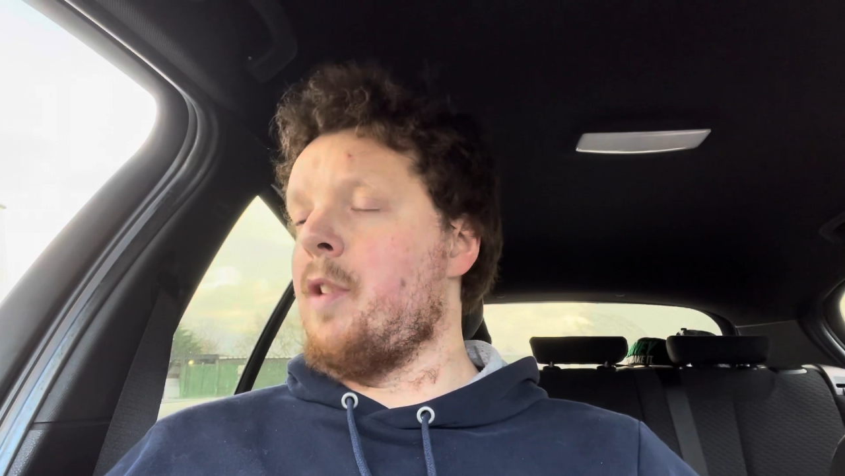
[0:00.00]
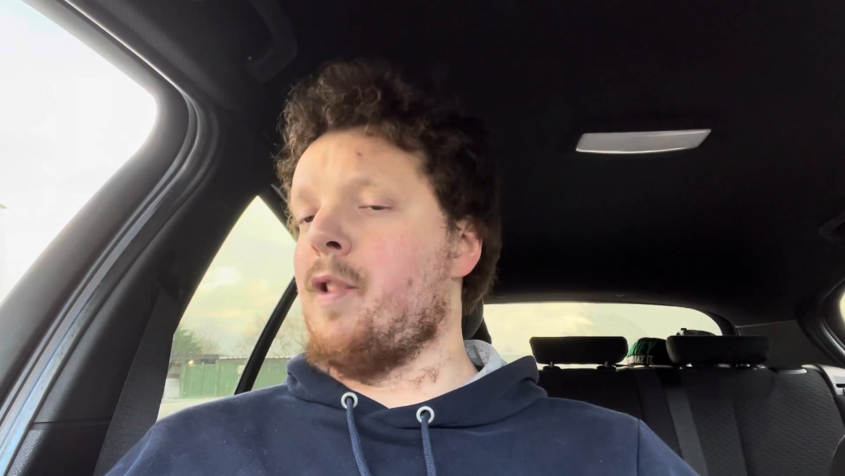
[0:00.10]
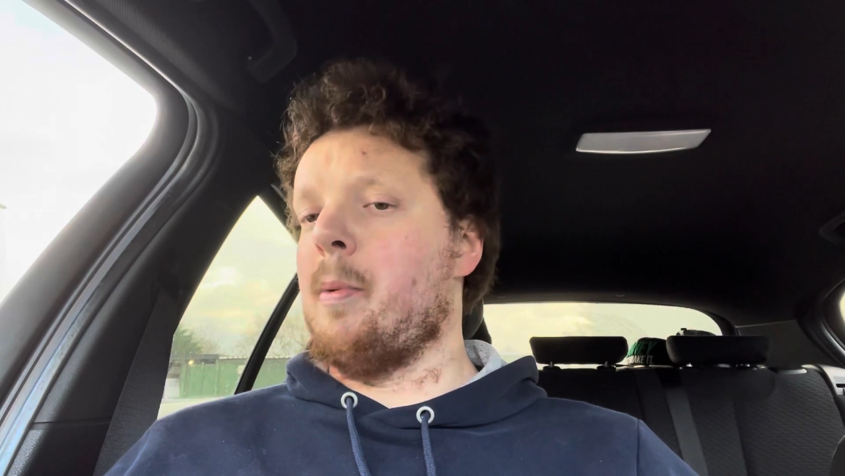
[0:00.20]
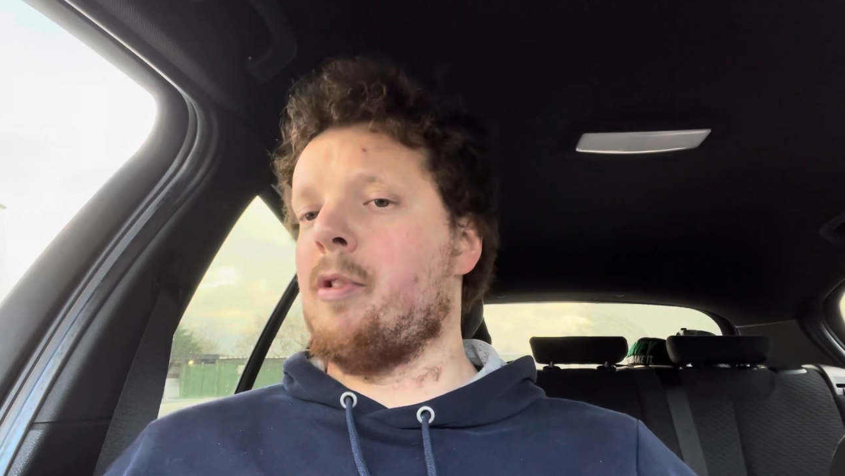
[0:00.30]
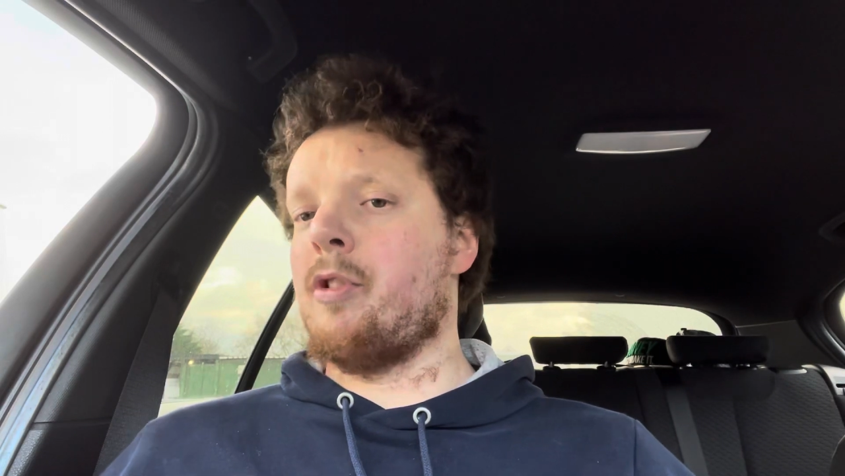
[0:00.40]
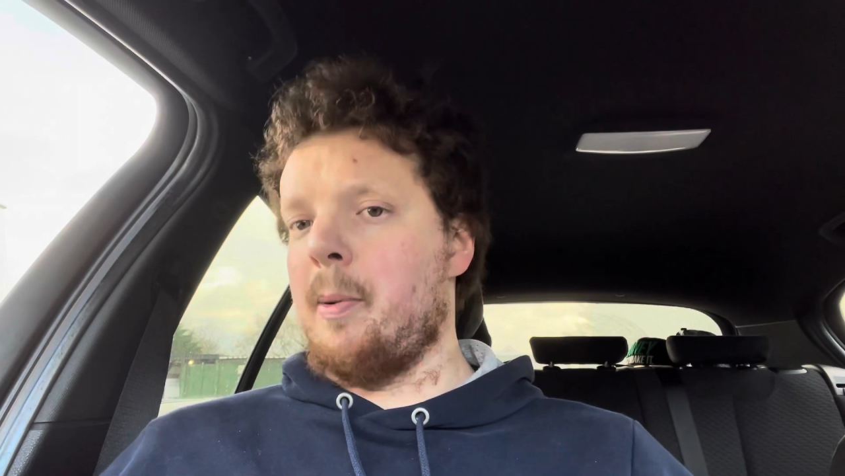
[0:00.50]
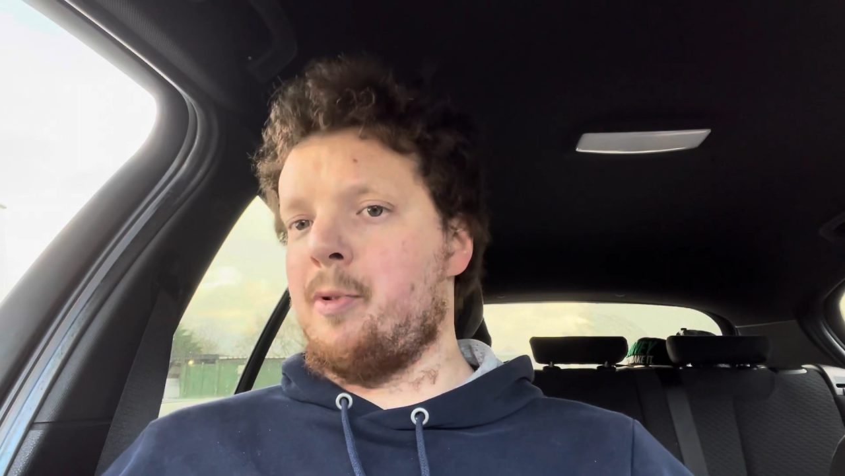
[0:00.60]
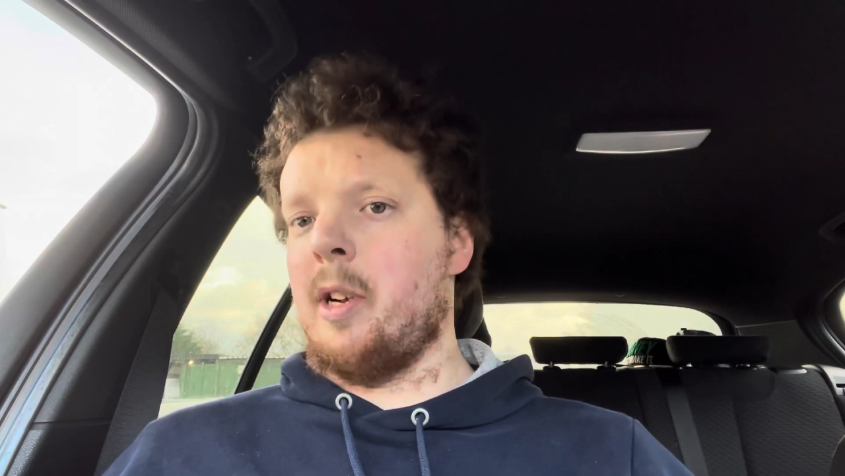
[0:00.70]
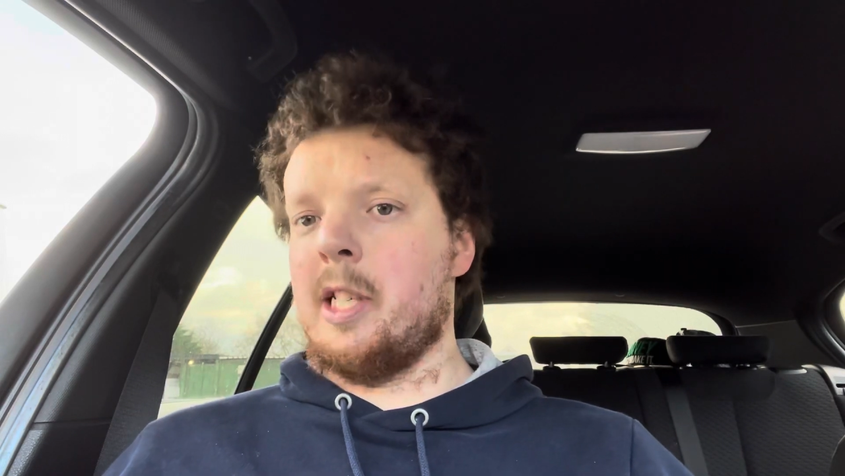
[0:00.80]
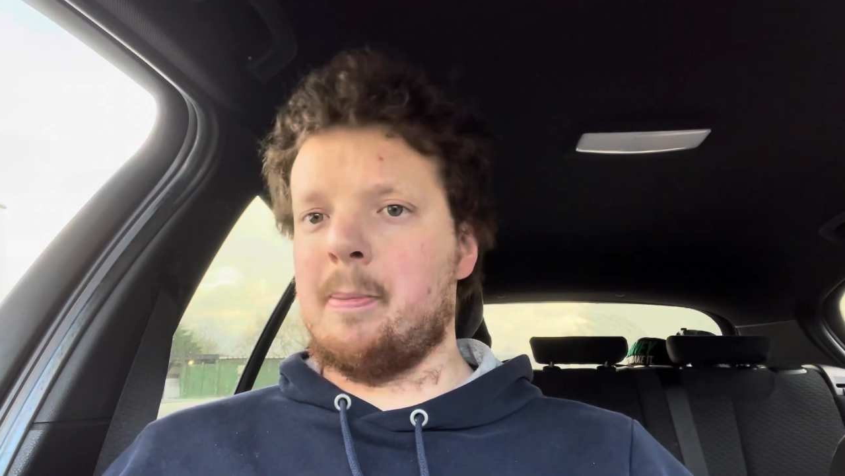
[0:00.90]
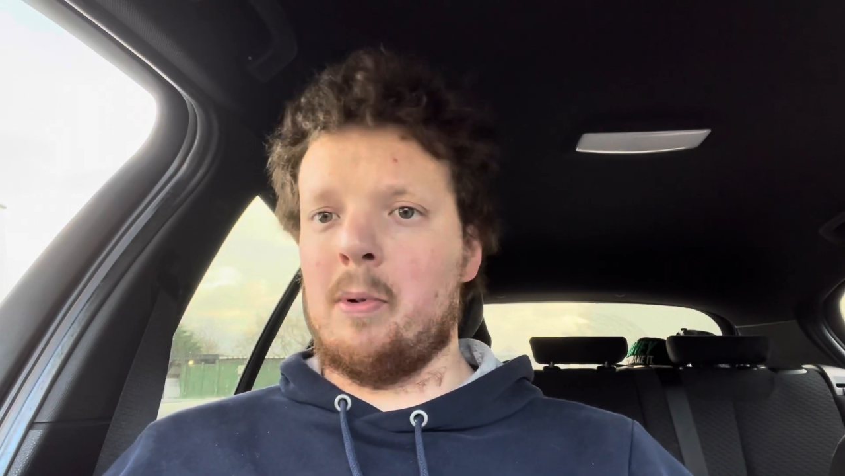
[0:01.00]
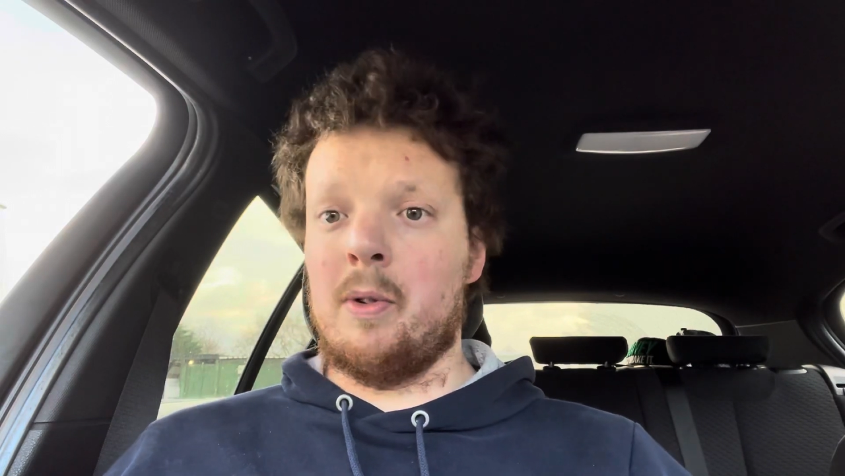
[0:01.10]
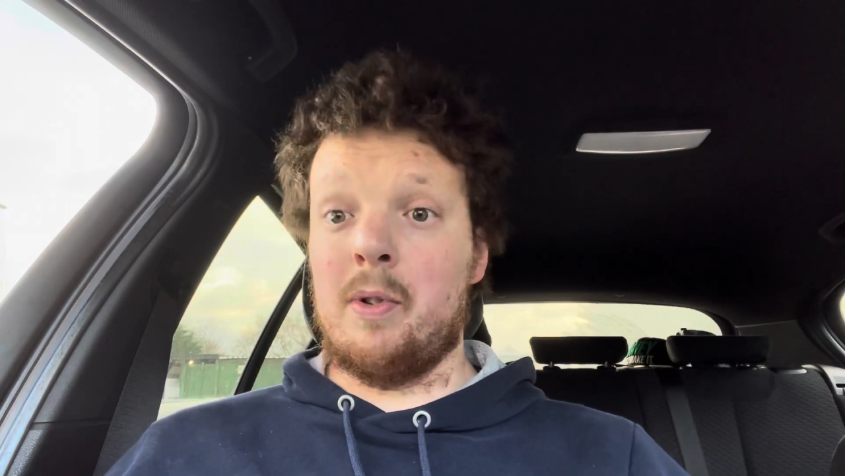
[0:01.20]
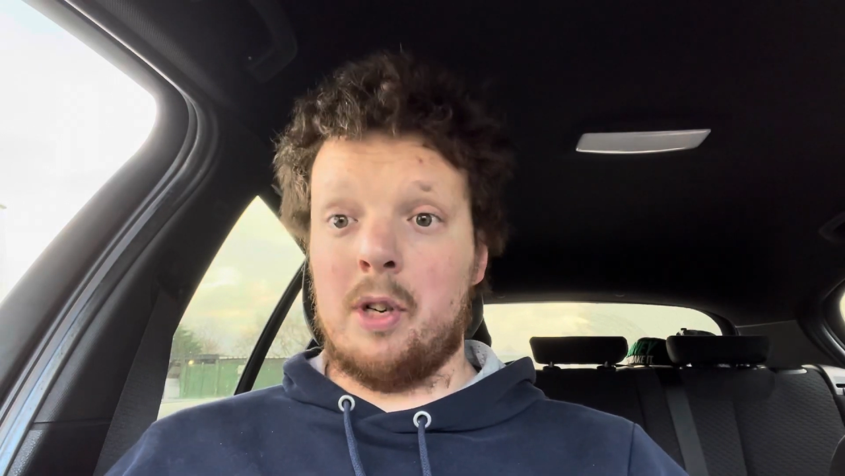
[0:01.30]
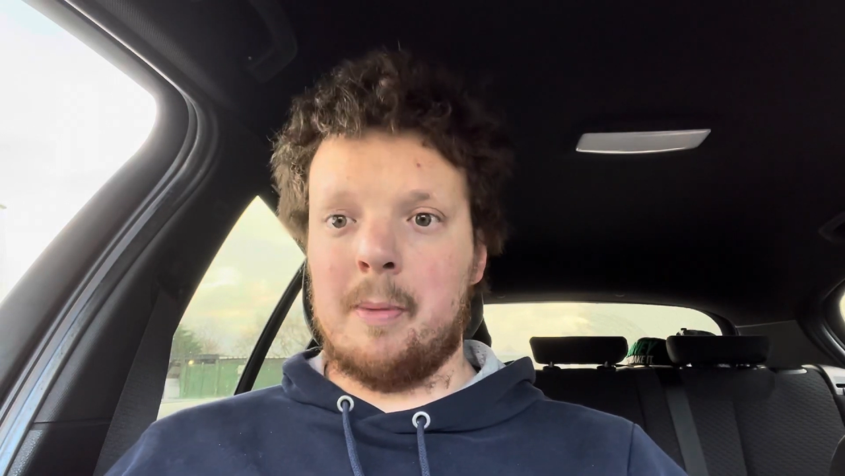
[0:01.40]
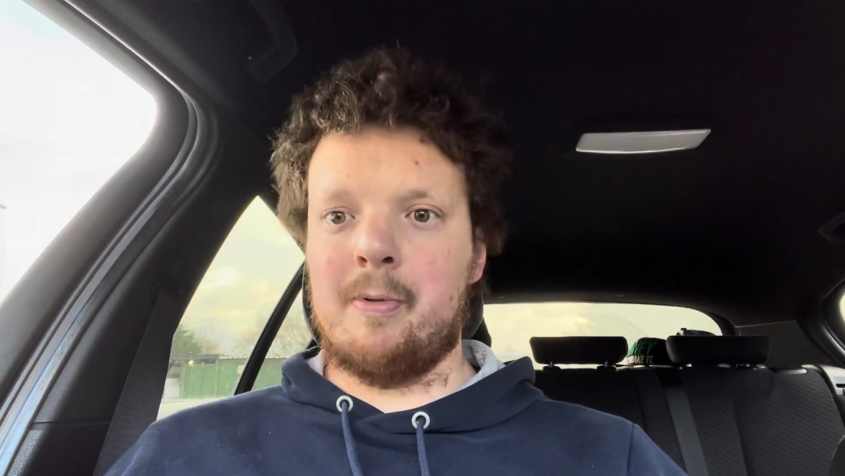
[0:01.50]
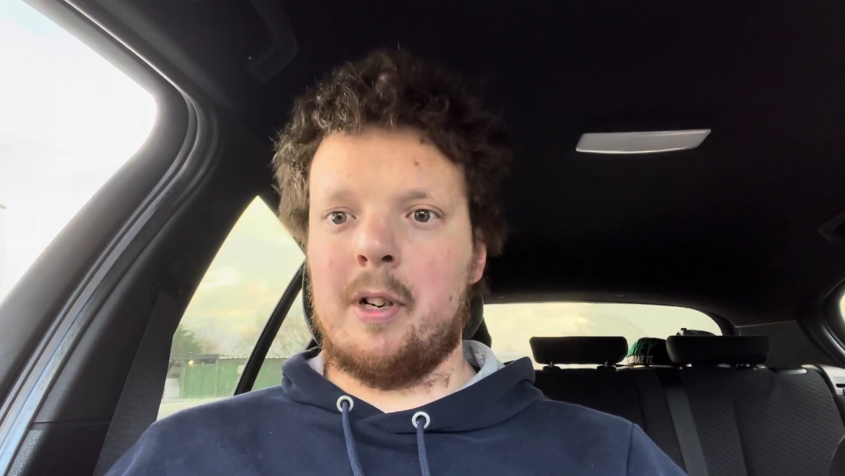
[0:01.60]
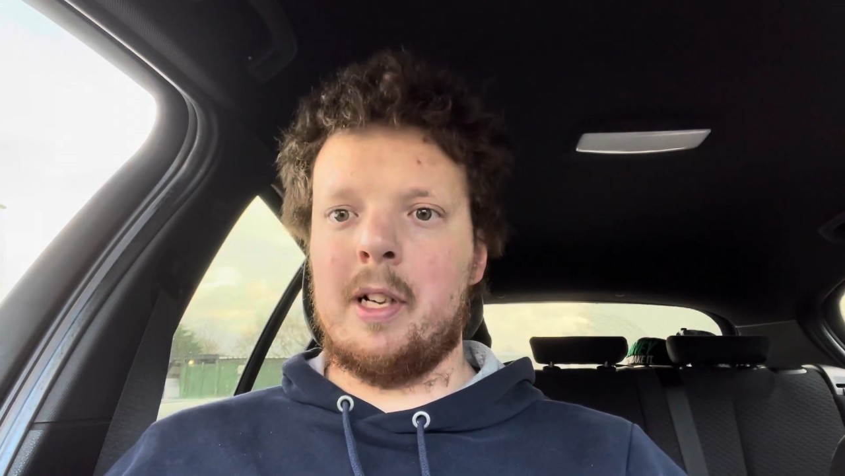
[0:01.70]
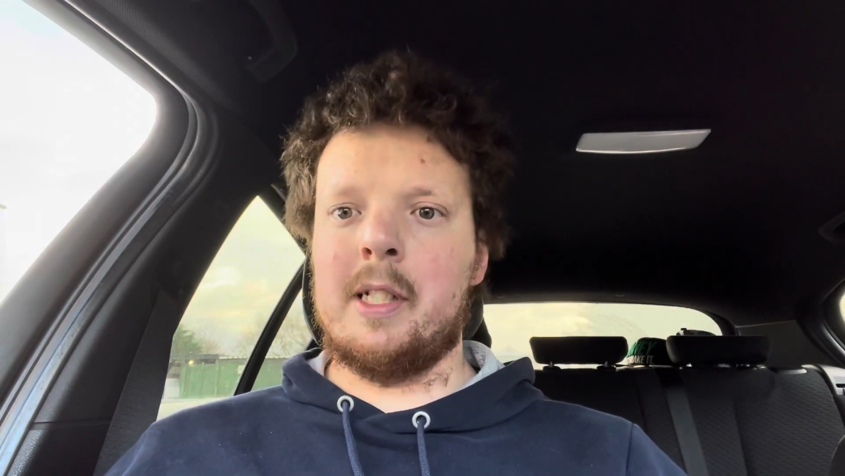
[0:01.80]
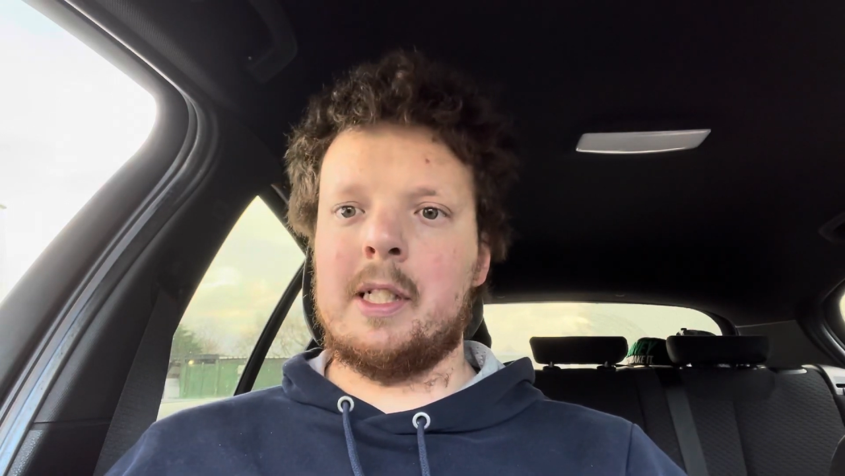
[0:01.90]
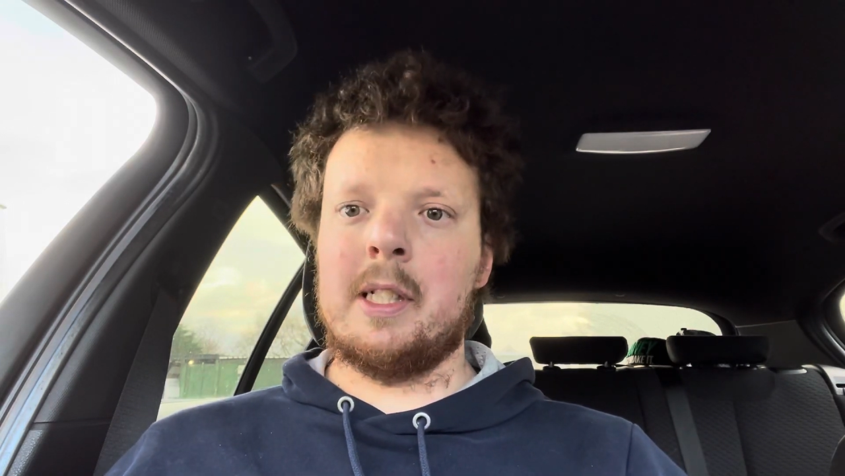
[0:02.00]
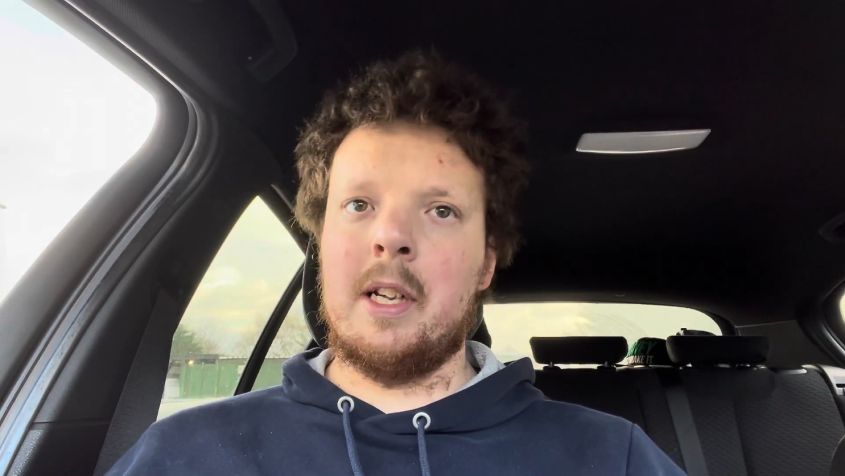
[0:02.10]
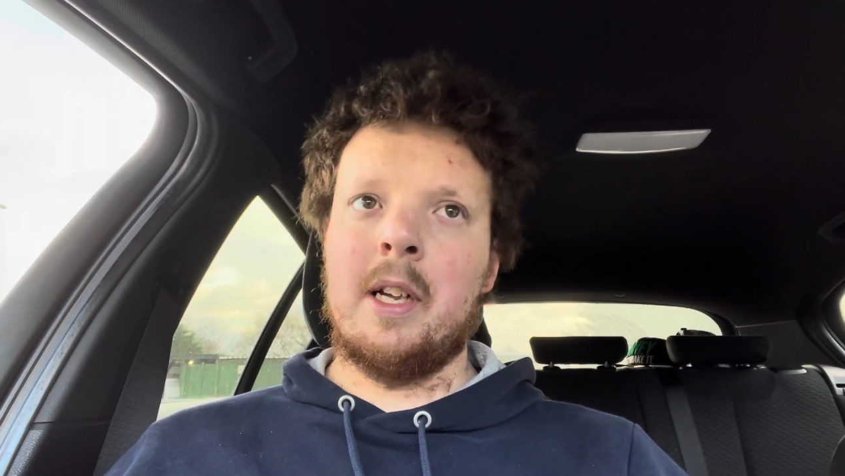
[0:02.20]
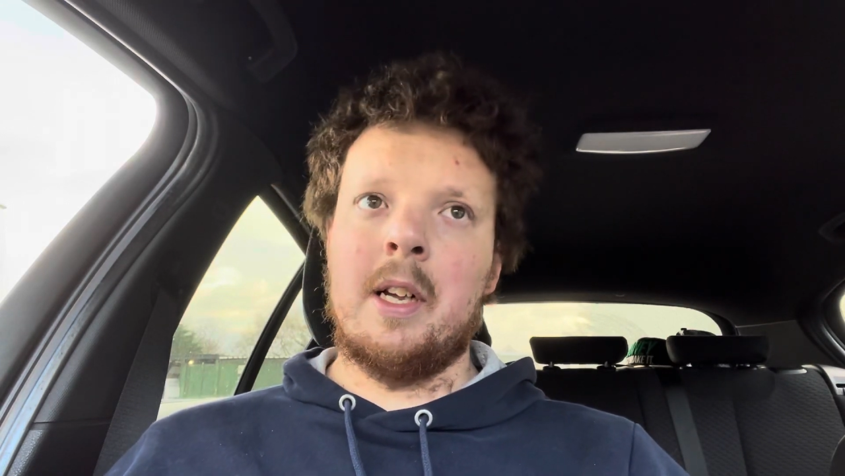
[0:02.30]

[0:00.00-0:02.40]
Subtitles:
Rebel Troop Transport for a good price.